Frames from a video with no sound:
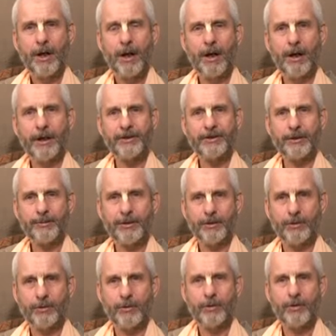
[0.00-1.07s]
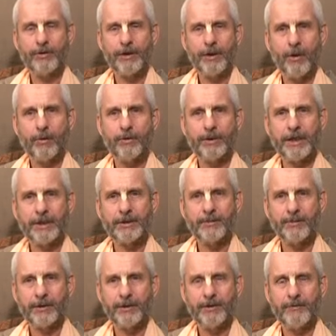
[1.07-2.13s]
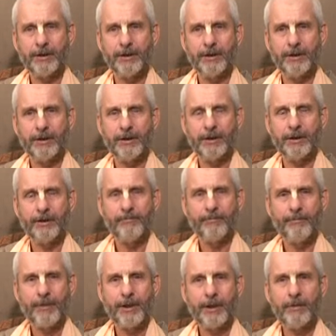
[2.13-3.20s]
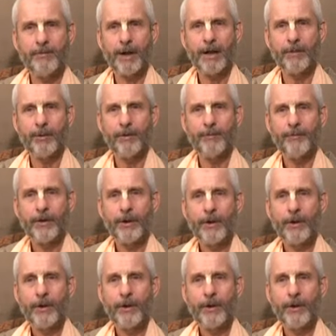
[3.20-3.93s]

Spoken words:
accepting the Torah, the Old Testament in the Bible.